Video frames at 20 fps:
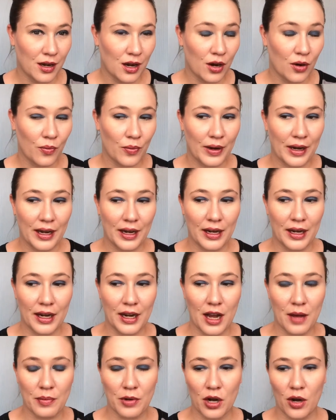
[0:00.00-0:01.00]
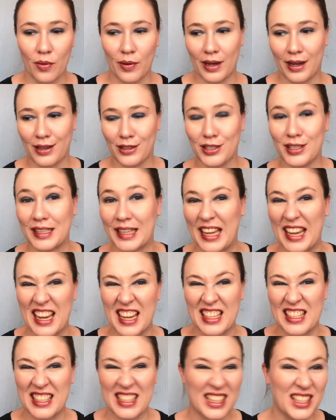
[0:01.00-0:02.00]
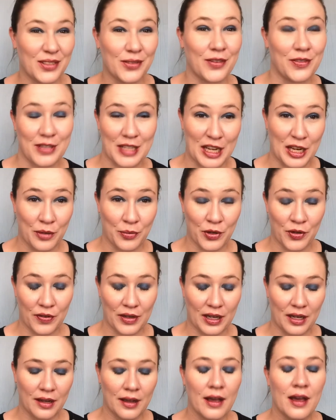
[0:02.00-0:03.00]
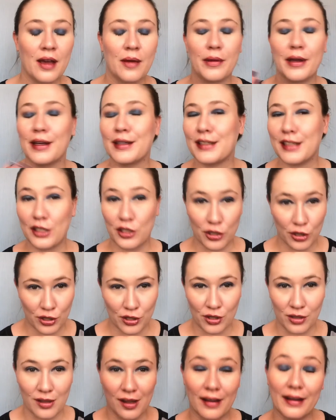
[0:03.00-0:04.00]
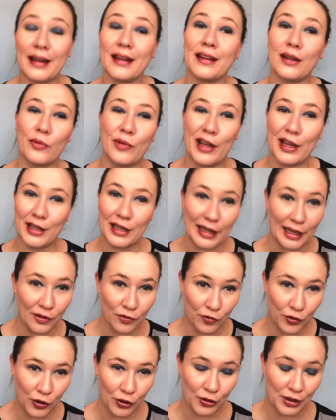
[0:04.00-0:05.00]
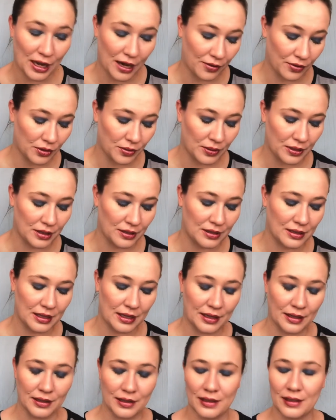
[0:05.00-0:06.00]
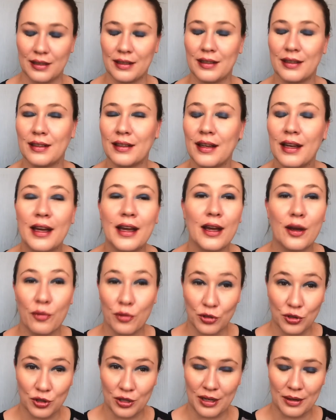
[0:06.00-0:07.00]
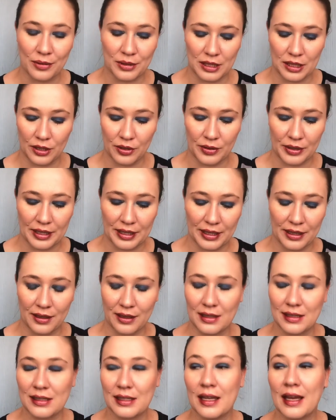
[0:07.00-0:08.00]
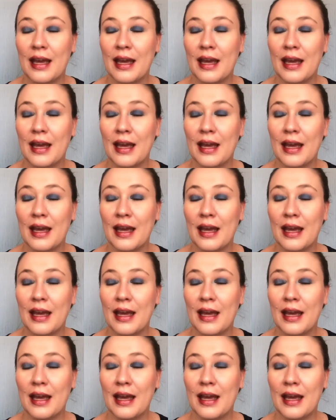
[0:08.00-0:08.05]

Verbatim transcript: We ended up going to like a 6.15 movie because they took so long and then we had to get food afterwards and it was, it was a little ridiculous.